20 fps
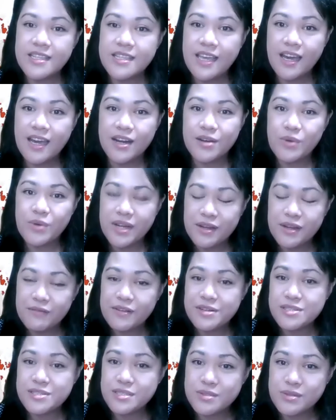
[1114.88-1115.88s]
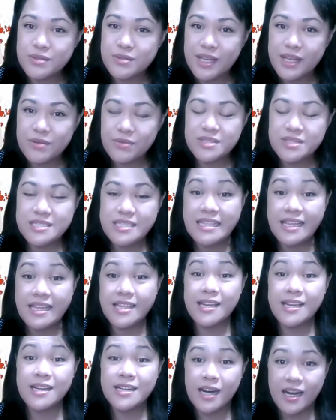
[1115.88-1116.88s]
they are one of our students with
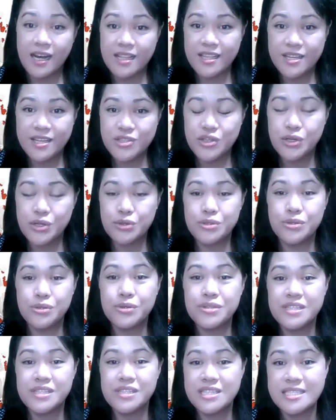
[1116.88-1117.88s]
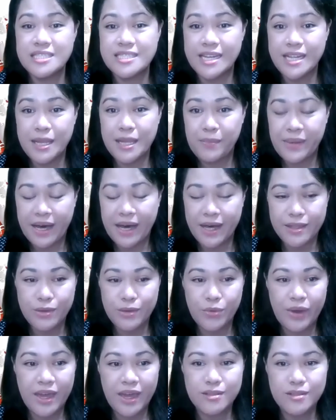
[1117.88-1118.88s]
Centennial College who took the study
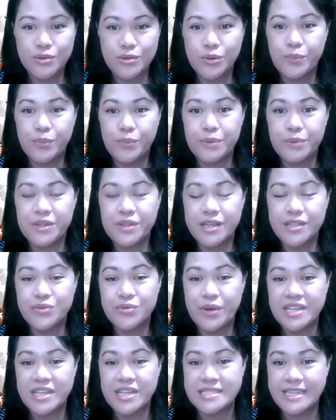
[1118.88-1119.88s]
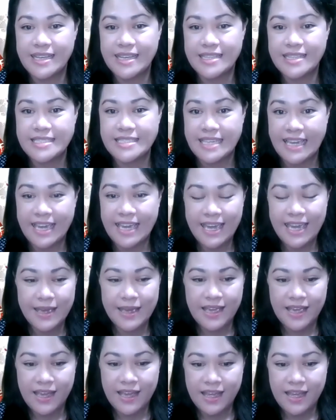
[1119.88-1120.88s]
pathway to permanent residency.
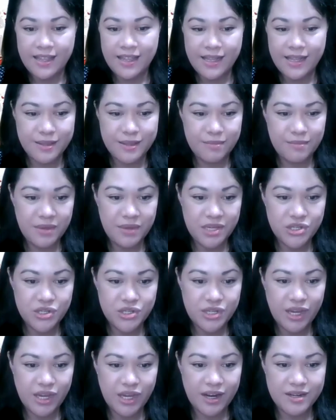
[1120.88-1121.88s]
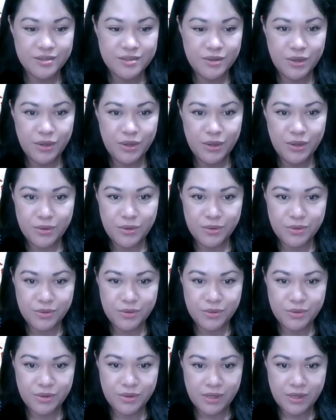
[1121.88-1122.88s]
Let me share to
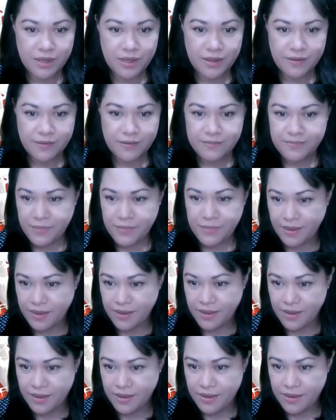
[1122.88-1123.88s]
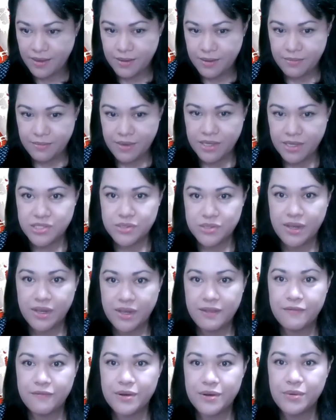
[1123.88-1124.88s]
you uh, my
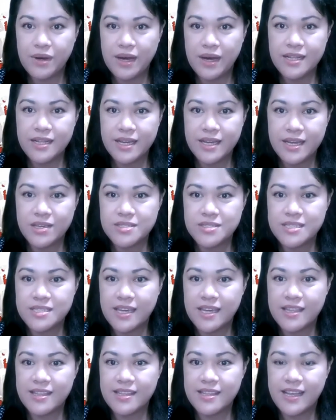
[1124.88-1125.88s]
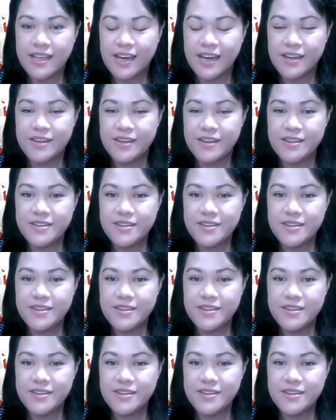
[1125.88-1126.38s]
screen for a while. Can you see it now? All